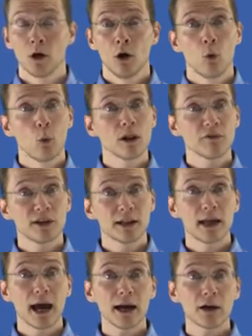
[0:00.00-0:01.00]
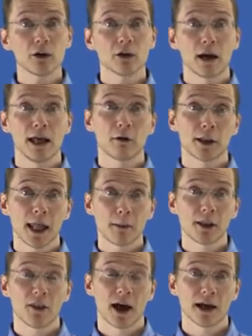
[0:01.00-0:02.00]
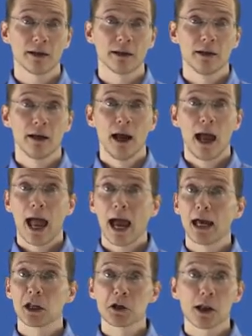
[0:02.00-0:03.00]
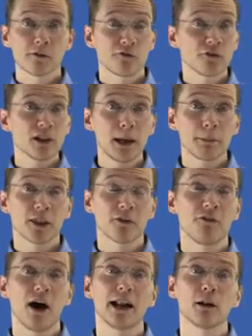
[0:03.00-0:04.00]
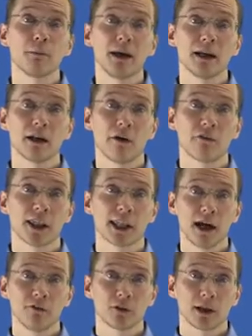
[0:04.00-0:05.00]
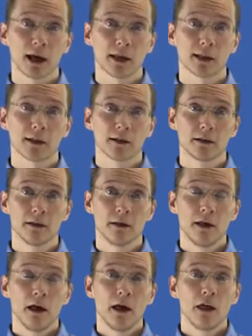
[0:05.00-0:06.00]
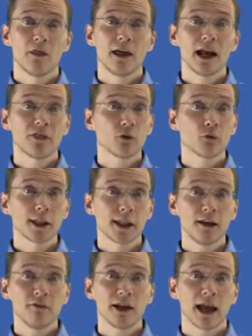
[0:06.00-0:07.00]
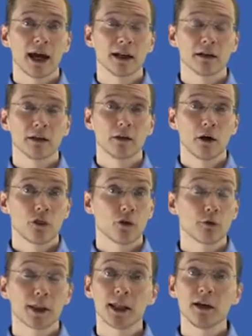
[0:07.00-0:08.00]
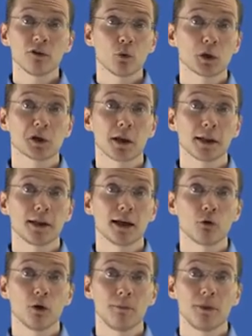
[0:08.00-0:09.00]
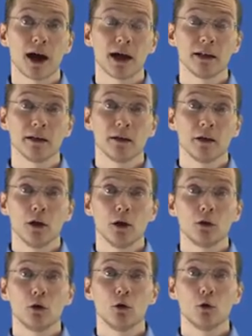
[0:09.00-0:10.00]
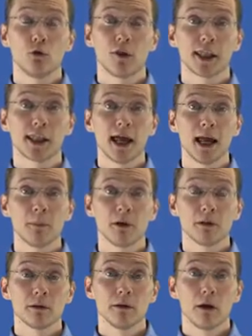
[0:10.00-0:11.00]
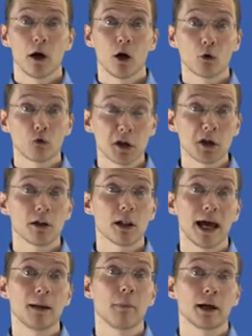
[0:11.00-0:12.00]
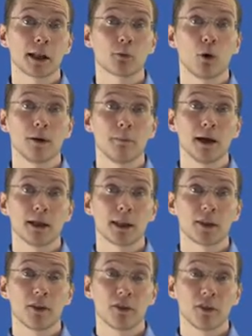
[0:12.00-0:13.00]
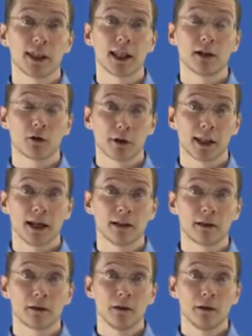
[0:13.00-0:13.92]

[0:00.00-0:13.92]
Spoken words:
Well, if an attacker intercepts that and just flips the final bit of the ciphertext, then at the receiving end, the receiver will just decrypt that to the same original n-1 bits that the sender sent,